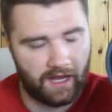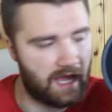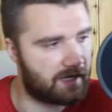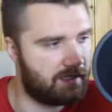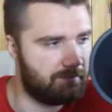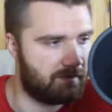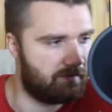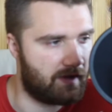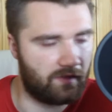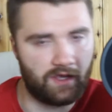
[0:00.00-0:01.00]
I gotta keep the
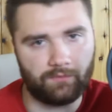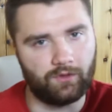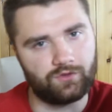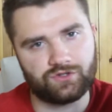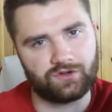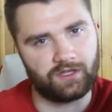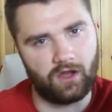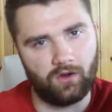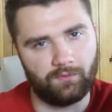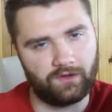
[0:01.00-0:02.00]
daily upload streak
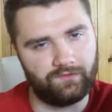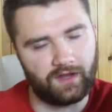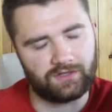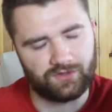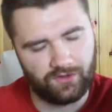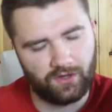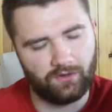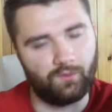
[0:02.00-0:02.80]
going, but if you guys are new,